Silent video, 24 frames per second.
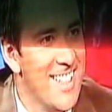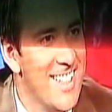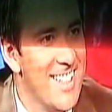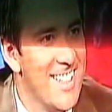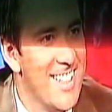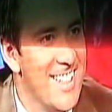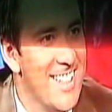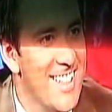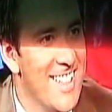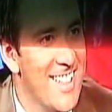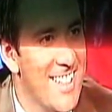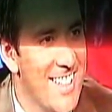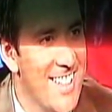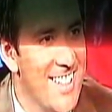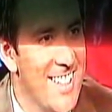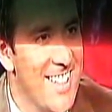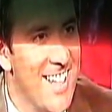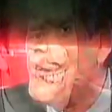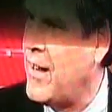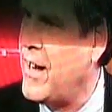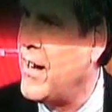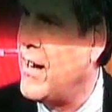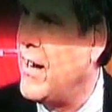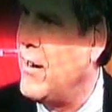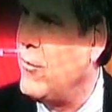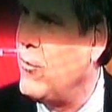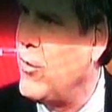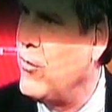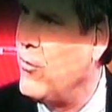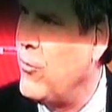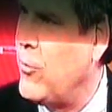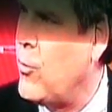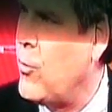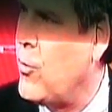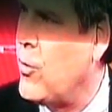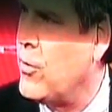you go back again to like
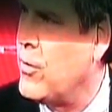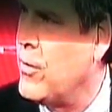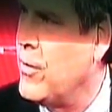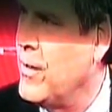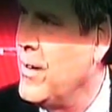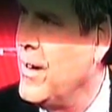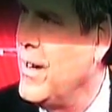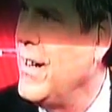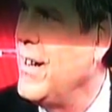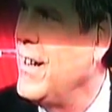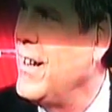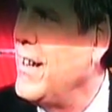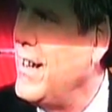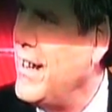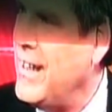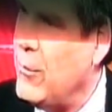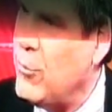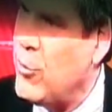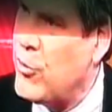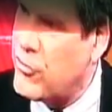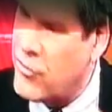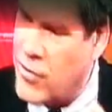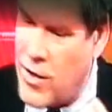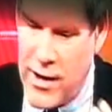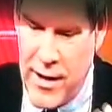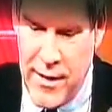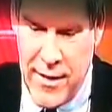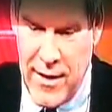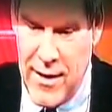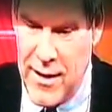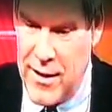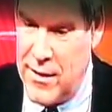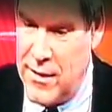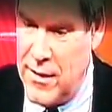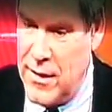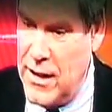Henry Ford, he was trying to
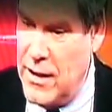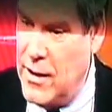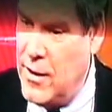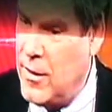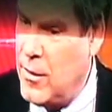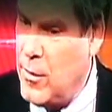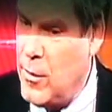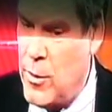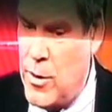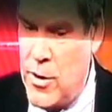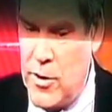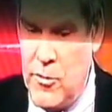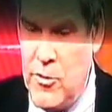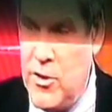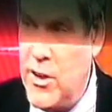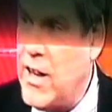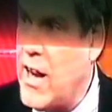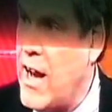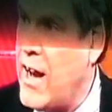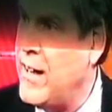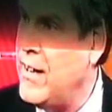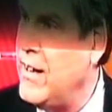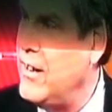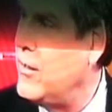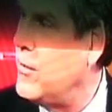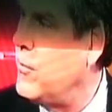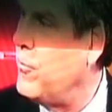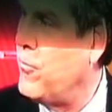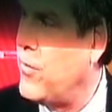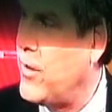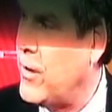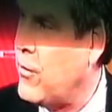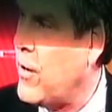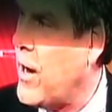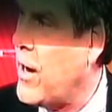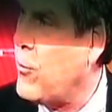think, gee, I need to
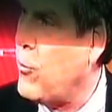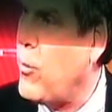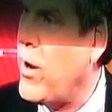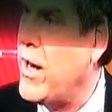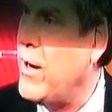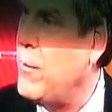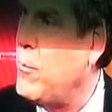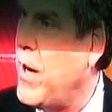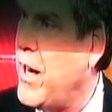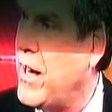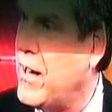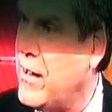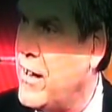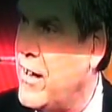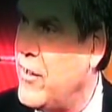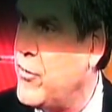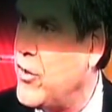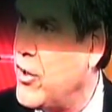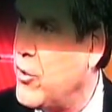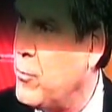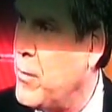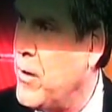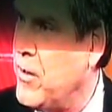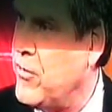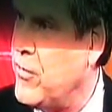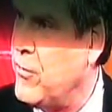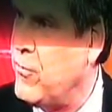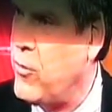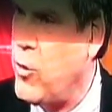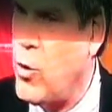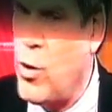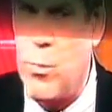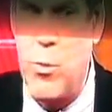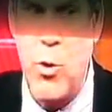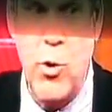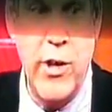figure out a way to make a less
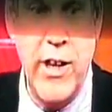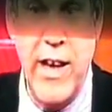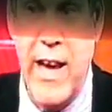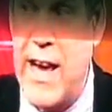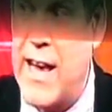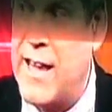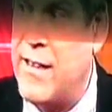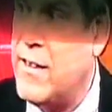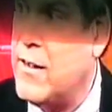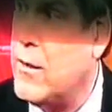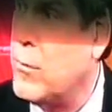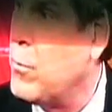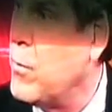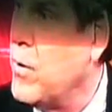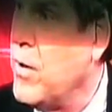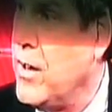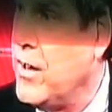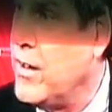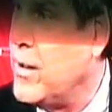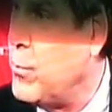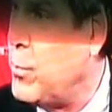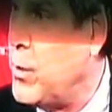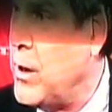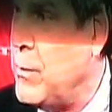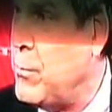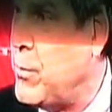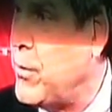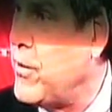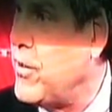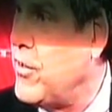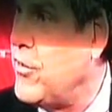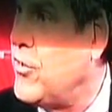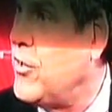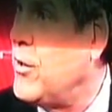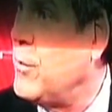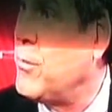expensive floorboard. He had the
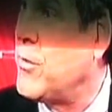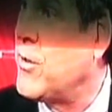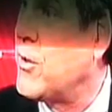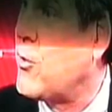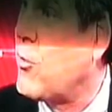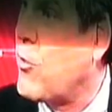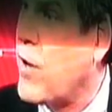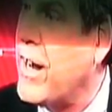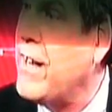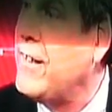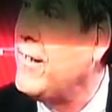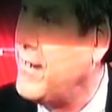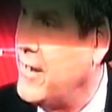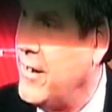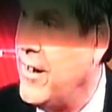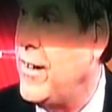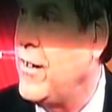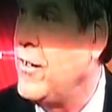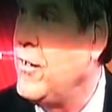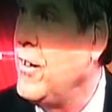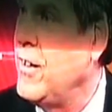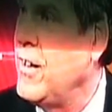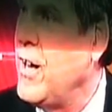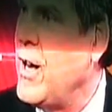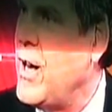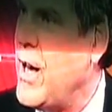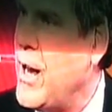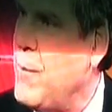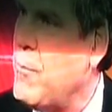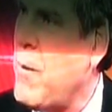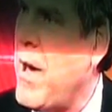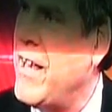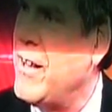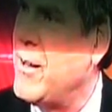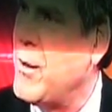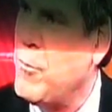people that shipped the crates in.
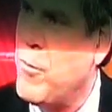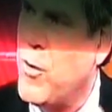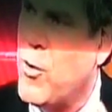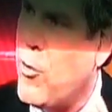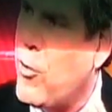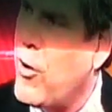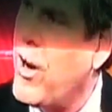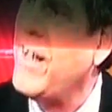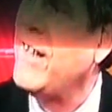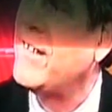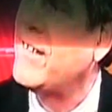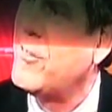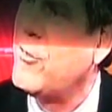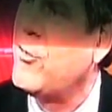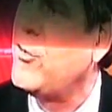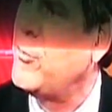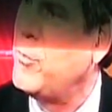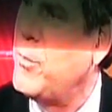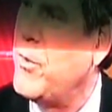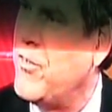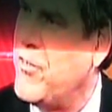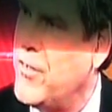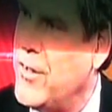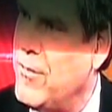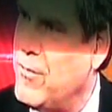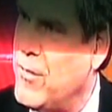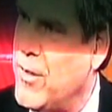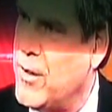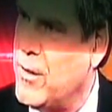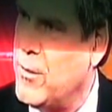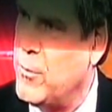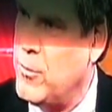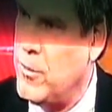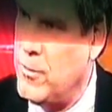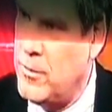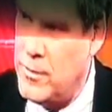He made the crates to a
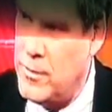specific